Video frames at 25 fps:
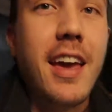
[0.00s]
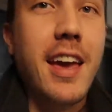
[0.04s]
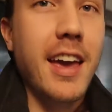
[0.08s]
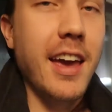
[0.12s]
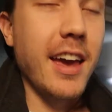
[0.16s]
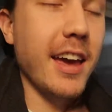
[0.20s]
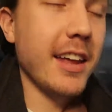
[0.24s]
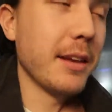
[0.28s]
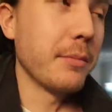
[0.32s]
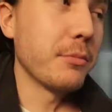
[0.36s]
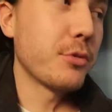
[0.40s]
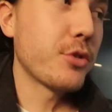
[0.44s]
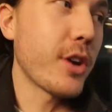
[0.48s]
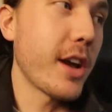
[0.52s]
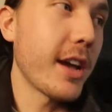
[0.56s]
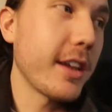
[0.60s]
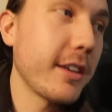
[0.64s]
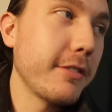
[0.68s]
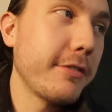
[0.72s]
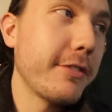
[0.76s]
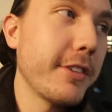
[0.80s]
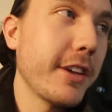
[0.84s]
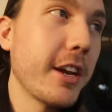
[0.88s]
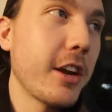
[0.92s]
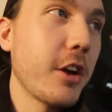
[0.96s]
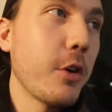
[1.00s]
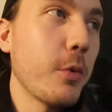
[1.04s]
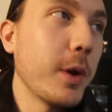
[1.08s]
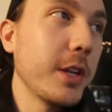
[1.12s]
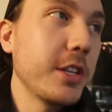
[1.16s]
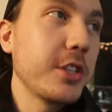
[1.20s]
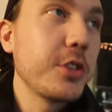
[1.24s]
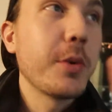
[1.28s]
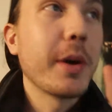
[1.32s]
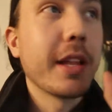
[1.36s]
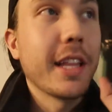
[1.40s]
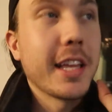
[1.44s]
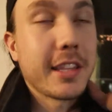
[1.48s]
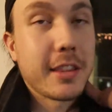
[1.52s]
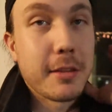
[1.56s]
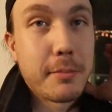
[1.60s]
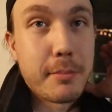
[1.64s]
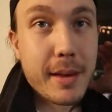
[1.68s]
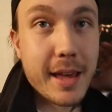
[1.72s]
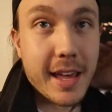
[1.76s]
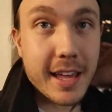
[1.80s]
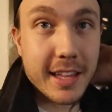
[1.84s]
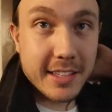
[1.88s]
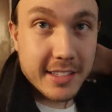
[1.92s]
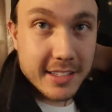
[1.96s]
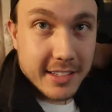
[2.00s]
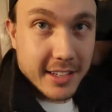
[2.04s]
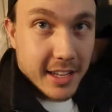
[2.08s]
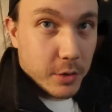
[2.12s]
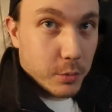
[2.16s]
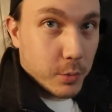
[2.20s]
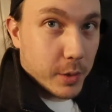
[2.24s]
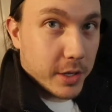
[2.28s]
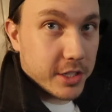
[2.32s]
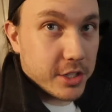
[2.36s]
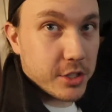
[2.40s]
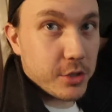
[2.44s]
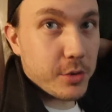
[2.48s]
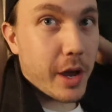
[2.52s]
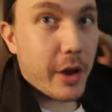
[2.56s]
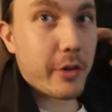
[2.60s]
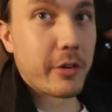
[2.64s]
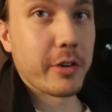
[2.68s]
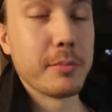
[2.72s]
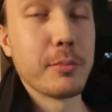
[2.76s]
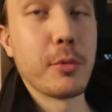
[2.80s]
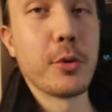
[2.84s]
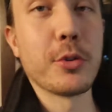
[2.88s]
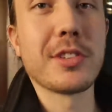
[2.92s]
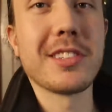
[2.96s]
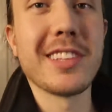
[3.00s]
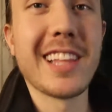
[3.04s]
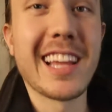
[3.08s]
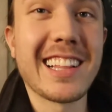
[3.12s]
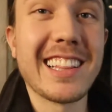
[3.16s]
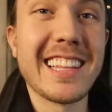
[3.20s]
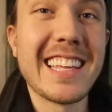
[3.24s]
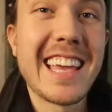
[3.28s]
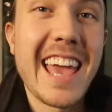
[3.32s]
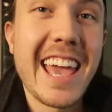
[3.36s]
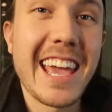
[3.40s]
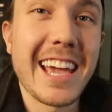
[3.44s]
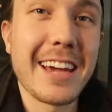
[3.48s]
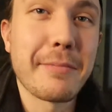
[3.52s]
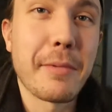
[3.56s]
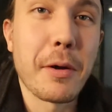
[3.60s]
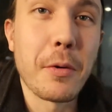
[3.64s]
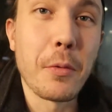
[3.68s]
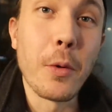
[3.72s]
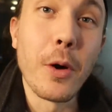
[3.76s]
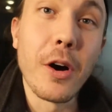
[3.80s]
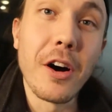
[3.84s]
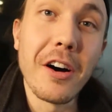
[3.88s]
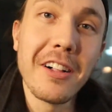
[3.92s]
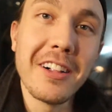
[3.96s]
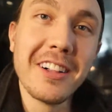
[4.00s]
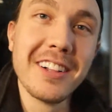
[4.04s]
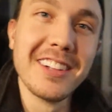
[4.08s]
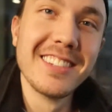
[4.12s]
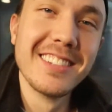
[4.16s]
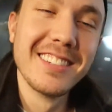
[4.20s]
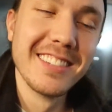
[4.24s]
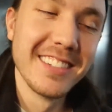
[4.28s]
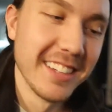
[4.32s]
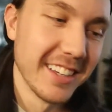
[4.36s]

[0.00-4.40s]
and I'm trying to figure out what two I like the best and what two I would most likely hang on my wall.